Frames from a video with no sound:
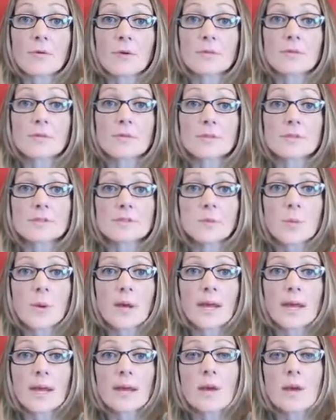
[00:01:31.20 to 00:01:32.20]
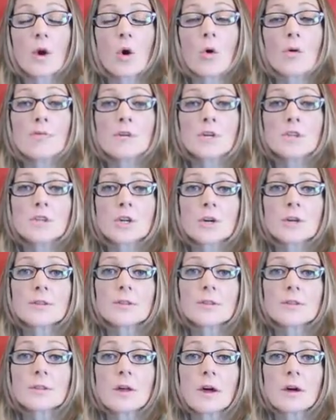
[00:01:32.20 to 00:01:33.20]
Roe v. Wade overturned
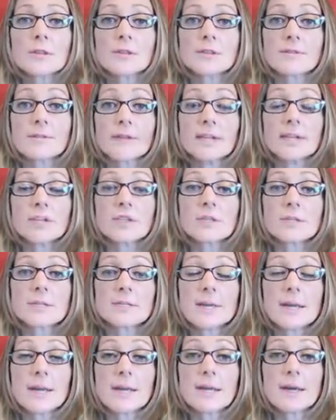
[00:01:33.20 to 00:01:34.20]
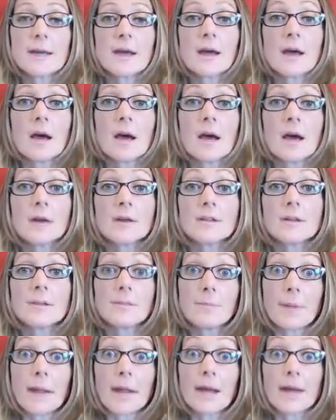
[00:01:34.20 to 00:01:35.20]
the laws of each state
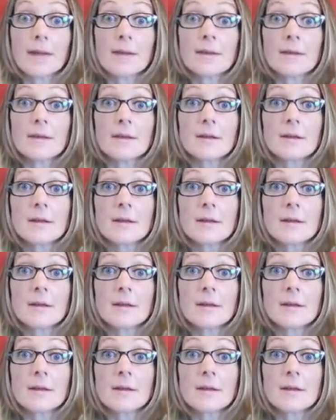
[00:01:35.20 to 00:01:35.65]
that banned